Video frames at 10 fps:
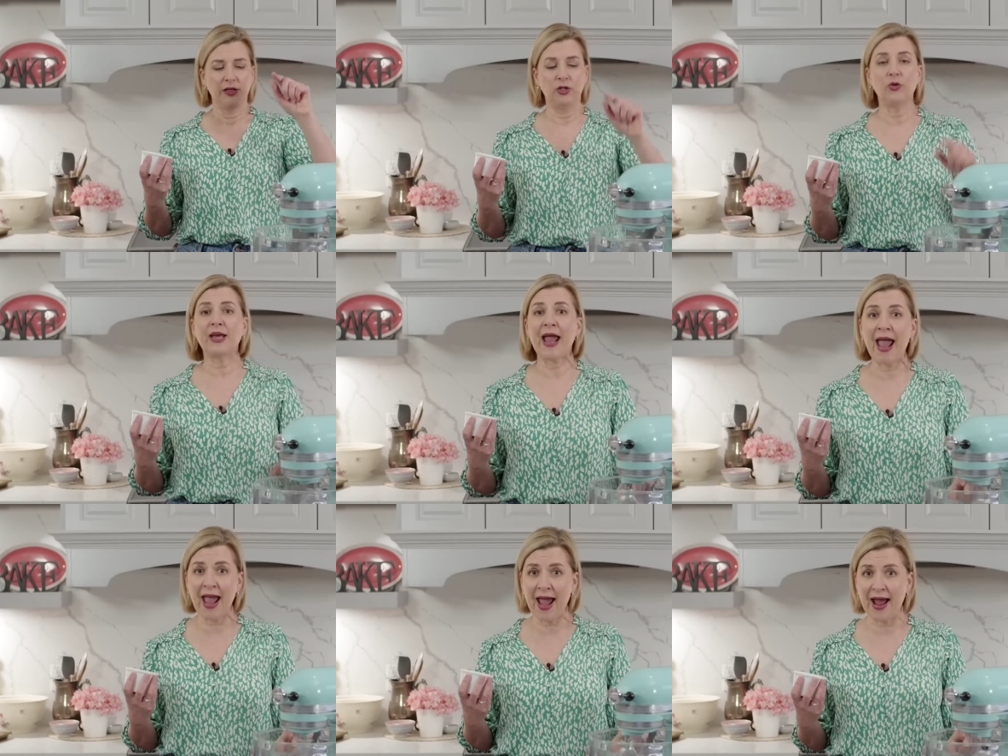You
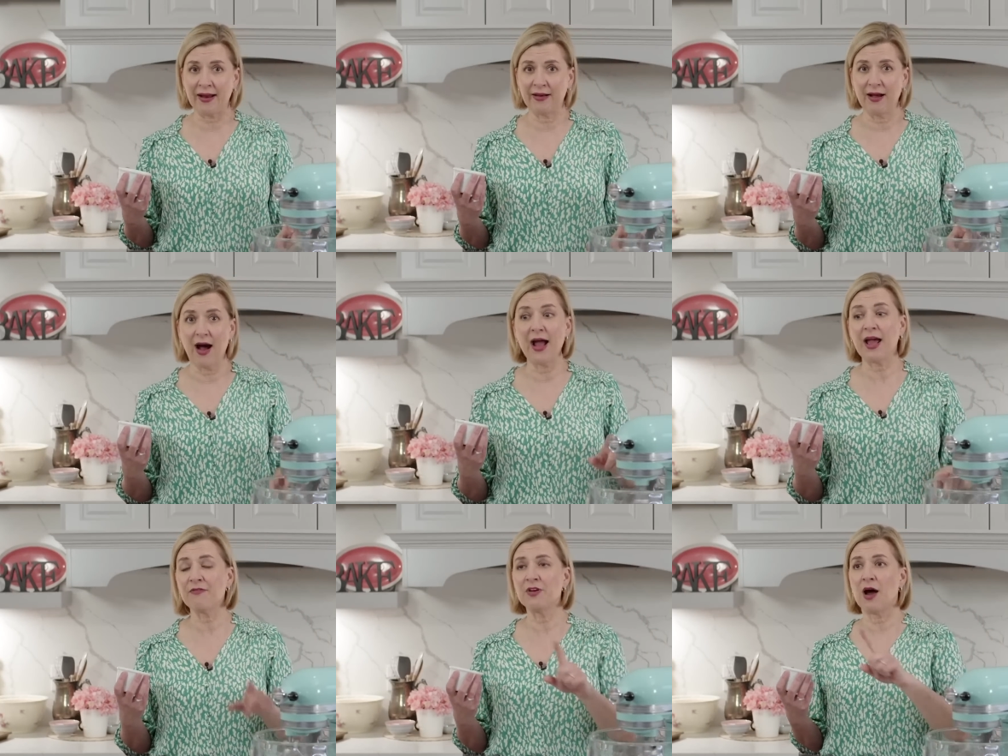can. I
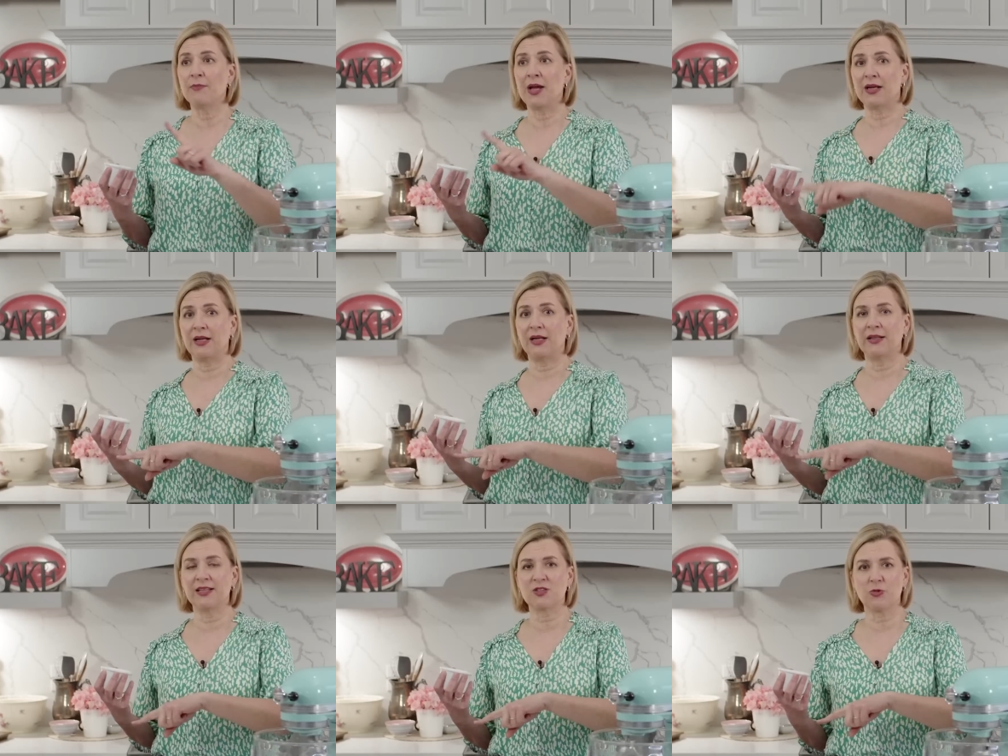have not made it
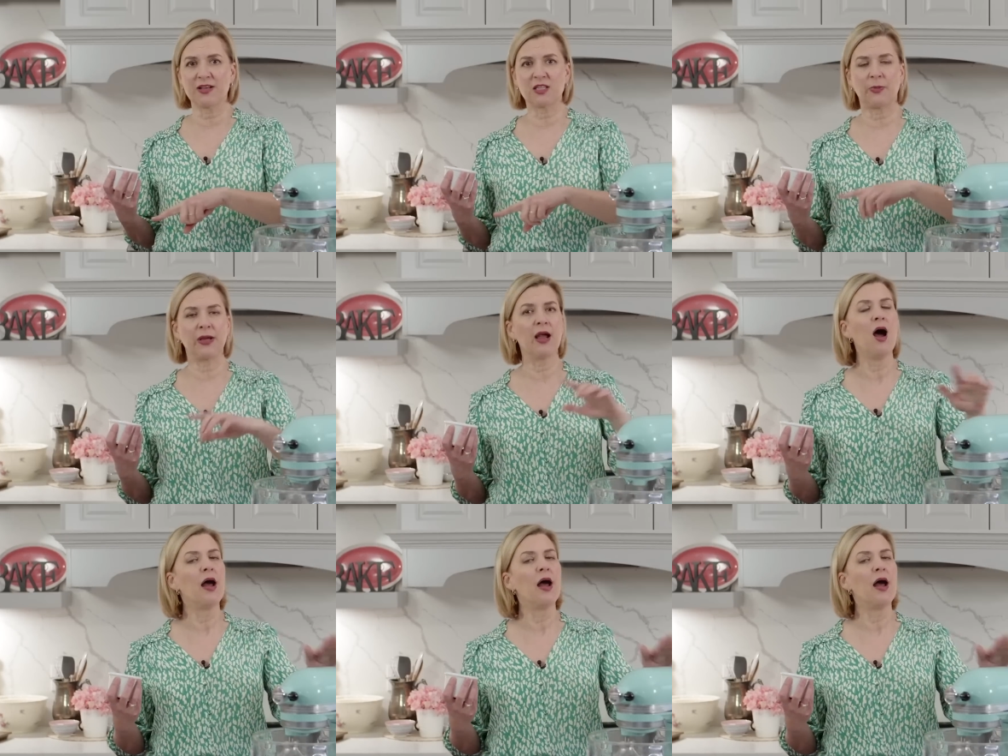in this recipe.